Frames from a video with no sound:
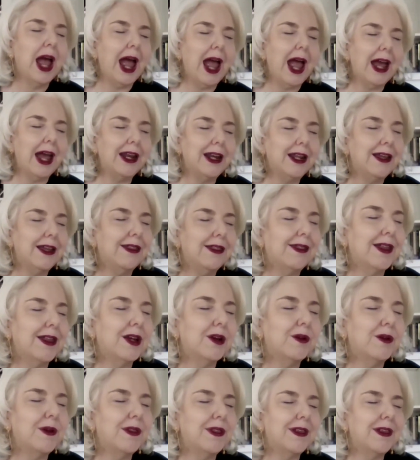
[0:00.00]

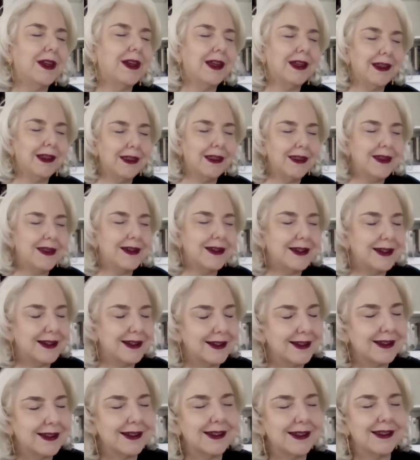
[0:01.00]
anything within the
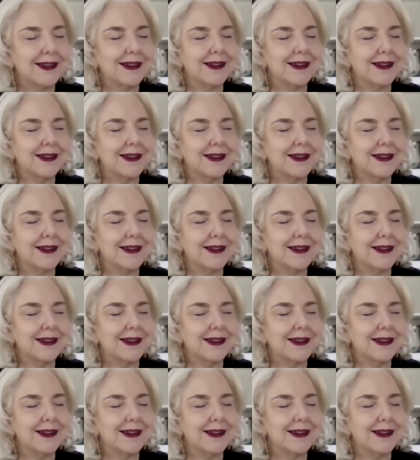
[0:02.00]
discs